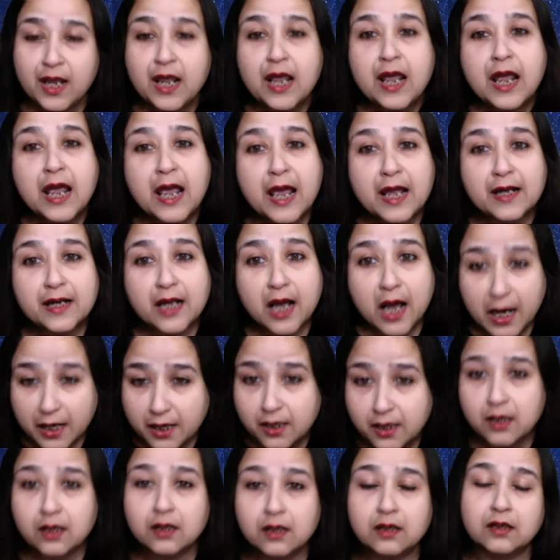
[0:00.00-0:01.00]
And
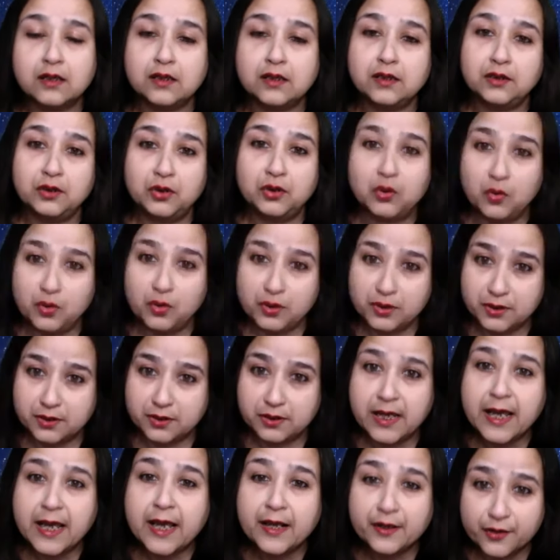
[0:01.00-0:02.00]
unlearn those
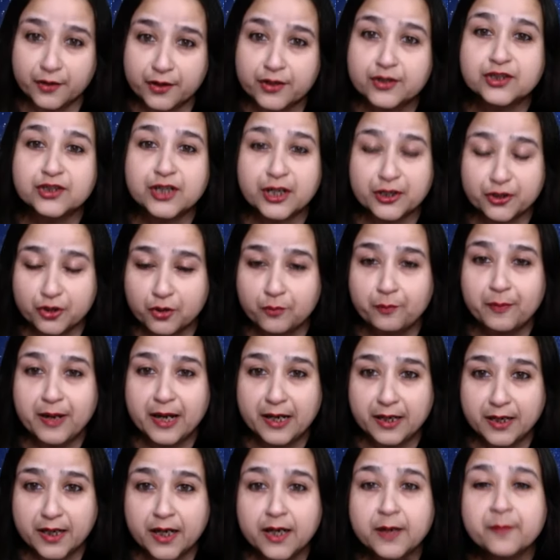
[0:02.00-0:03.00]
errors that you're
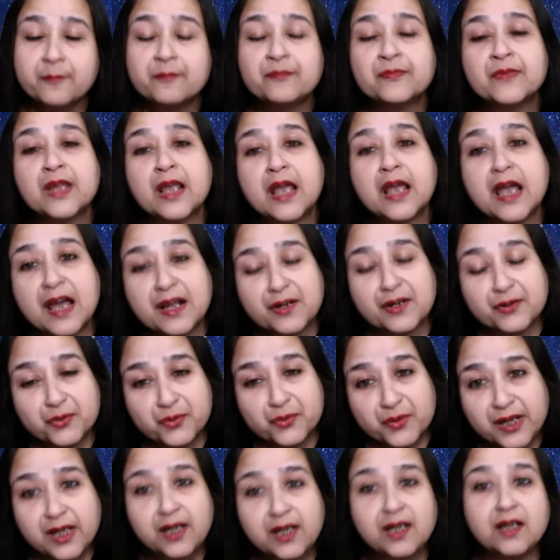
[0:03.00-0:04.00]
making and
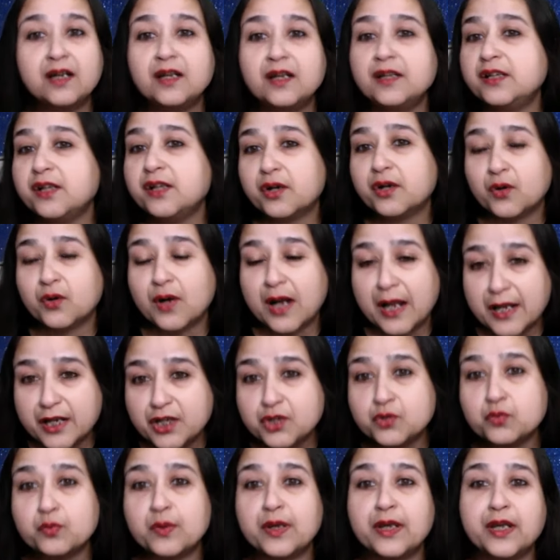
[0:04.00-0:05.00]
relearn the right
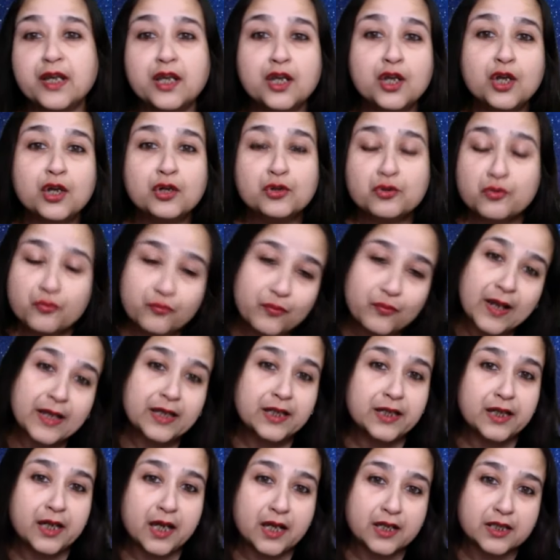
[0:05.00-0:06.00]
way to find
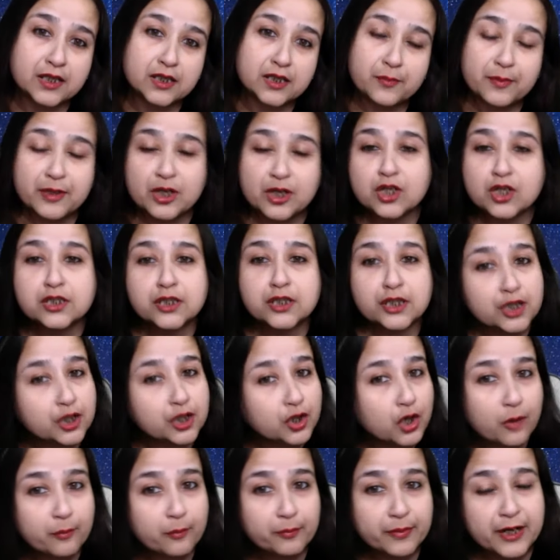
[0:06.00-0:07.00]
the answer. Because in the
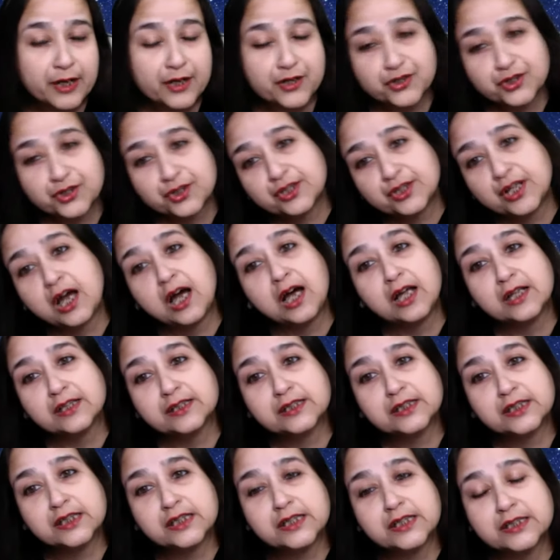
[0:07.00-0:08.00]
comprehension, the
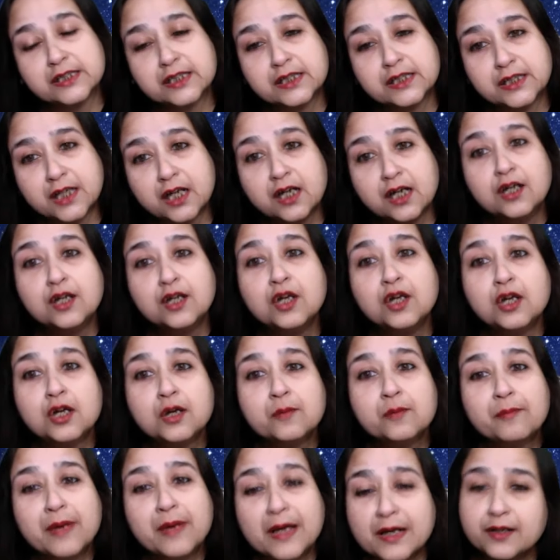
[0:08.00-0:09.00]
answer is in the
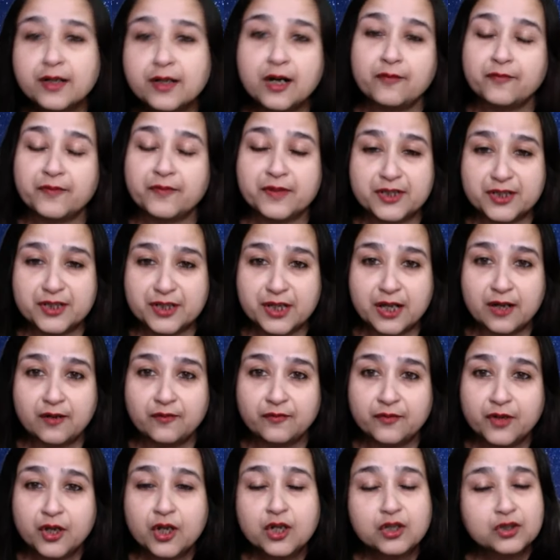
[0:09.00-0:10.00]
paragraph itself.
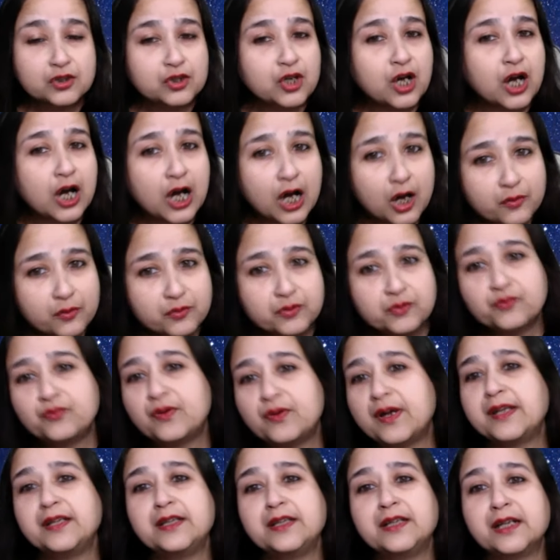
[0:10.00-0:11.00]
So how to
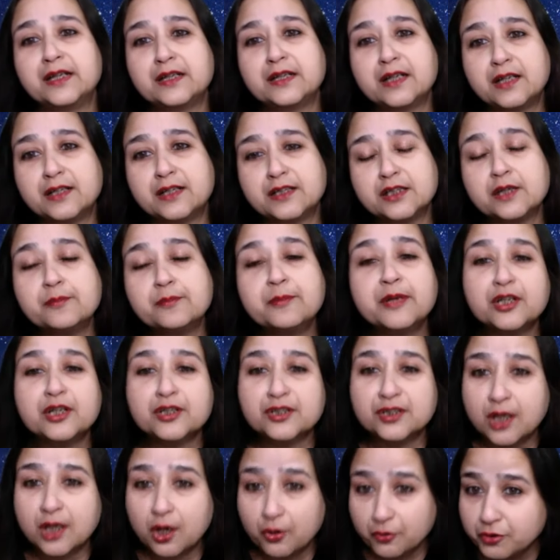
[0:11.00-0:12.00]
find that answer? Because
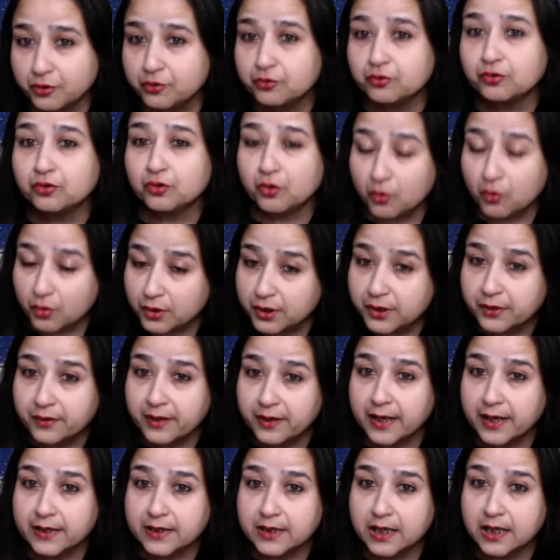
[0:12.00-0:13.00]
now you know the
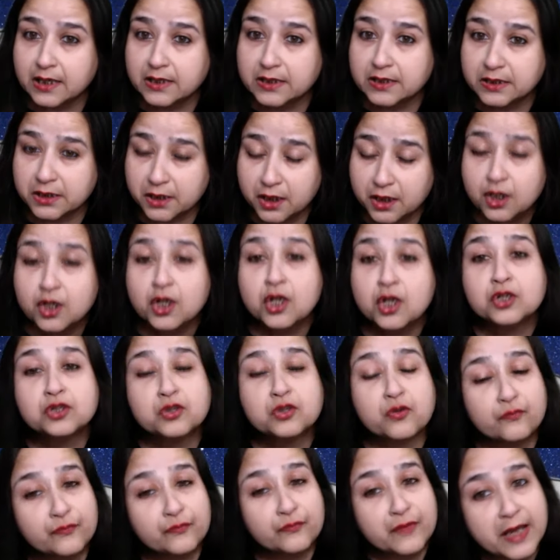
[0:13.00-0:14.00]
right answer.
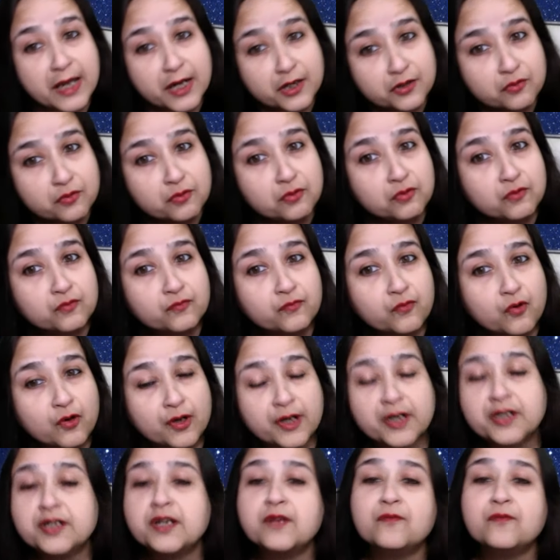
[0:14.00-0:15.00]
So where to look for
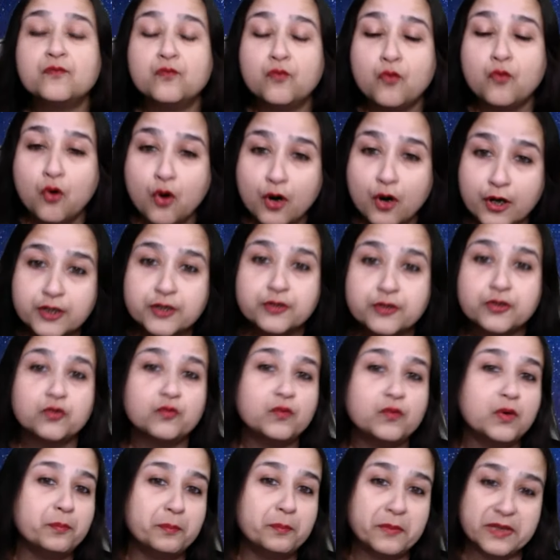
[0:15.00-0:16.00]
it and what you
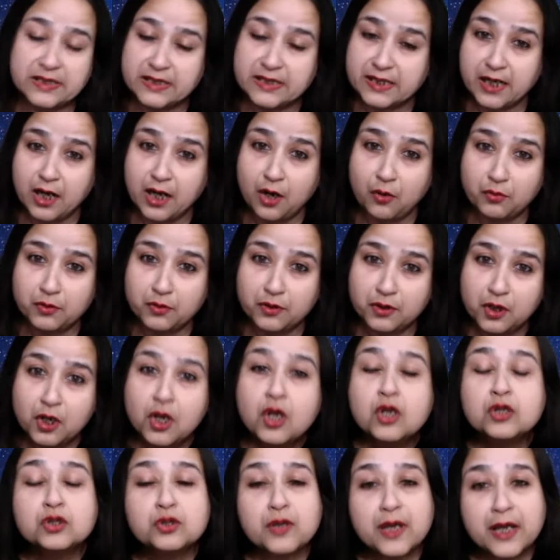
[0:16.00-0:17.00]
were missing out.
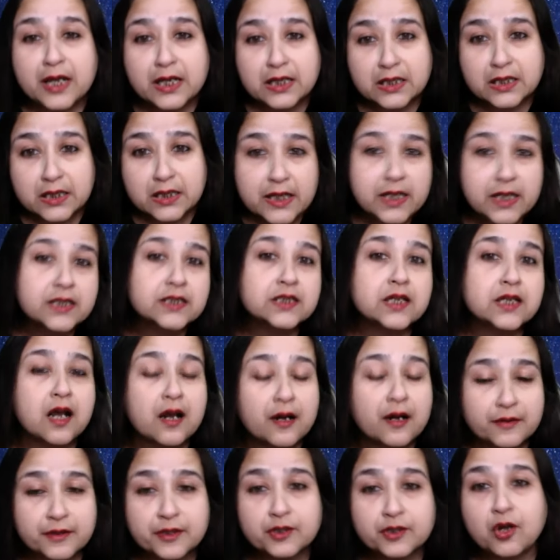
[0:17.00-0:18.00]
So at least
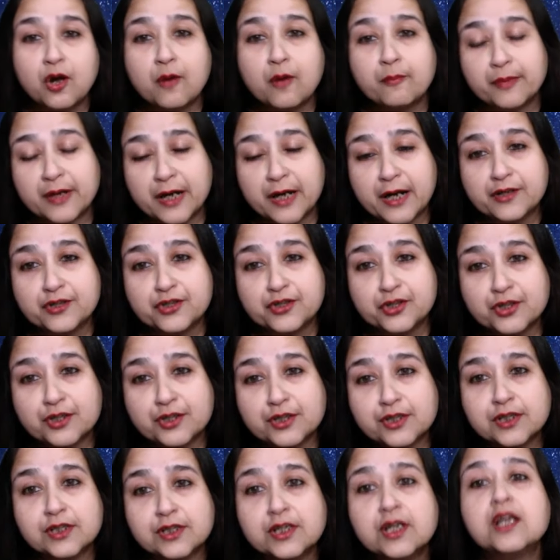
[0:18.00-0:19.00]
100
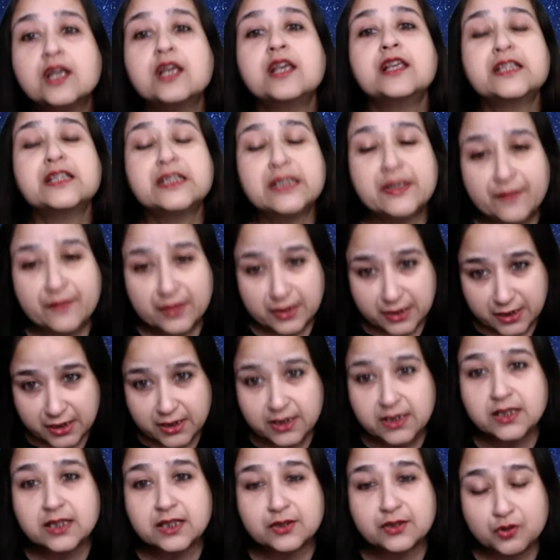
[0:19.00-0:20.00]
comprehensions,
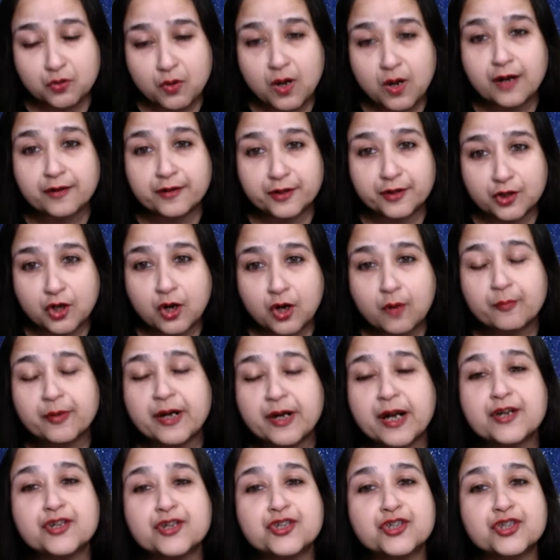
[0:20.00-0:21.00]
70 to 100
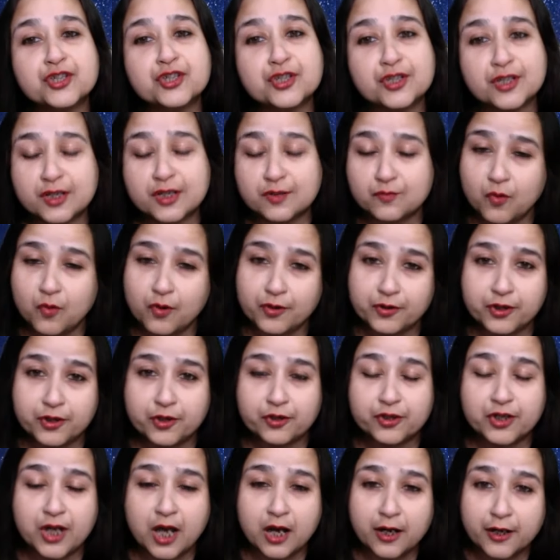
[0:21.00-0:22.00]
comprehensions is what your
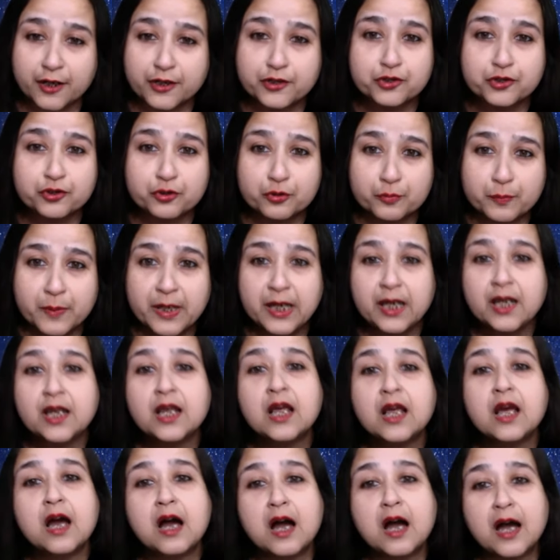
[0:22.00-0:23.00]
target should be,
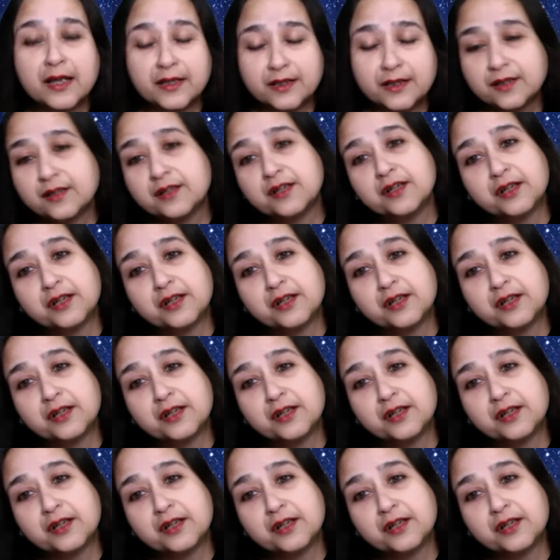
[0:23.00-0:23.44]
either